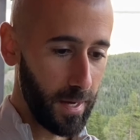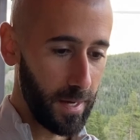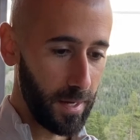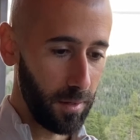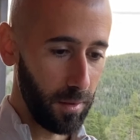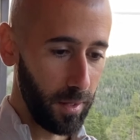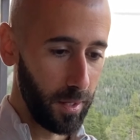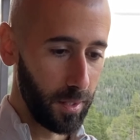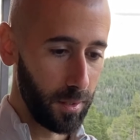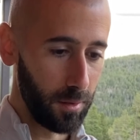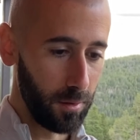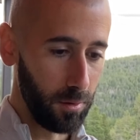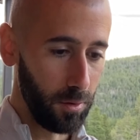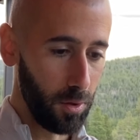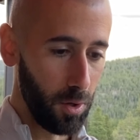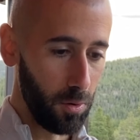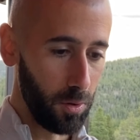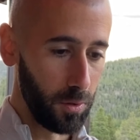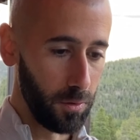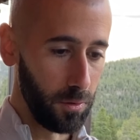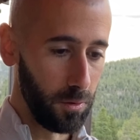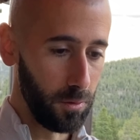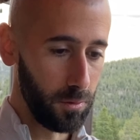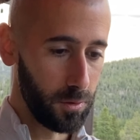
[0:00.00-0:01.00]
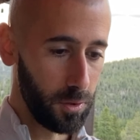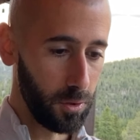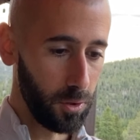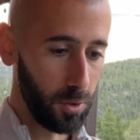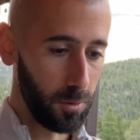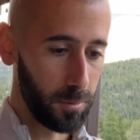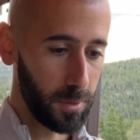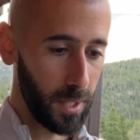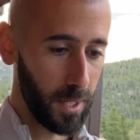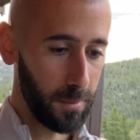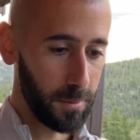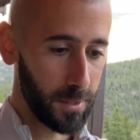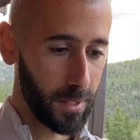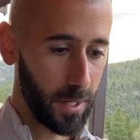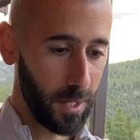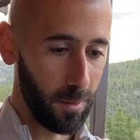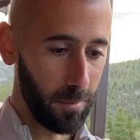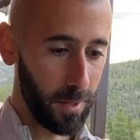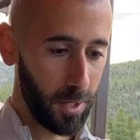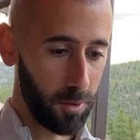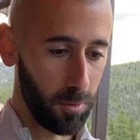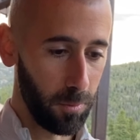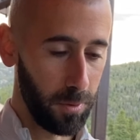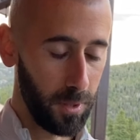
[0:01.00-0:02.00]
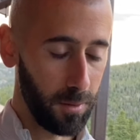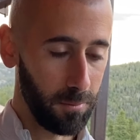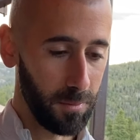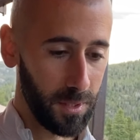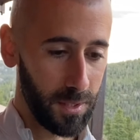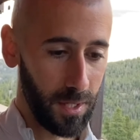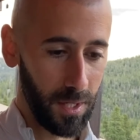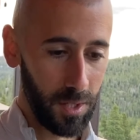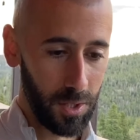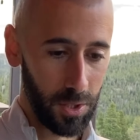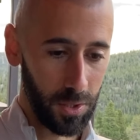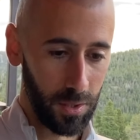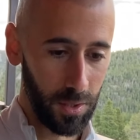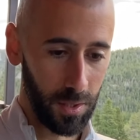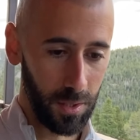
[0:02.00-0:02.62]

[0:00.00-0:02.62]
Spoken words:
like you go on YouTube, type scalp micropigmentation in,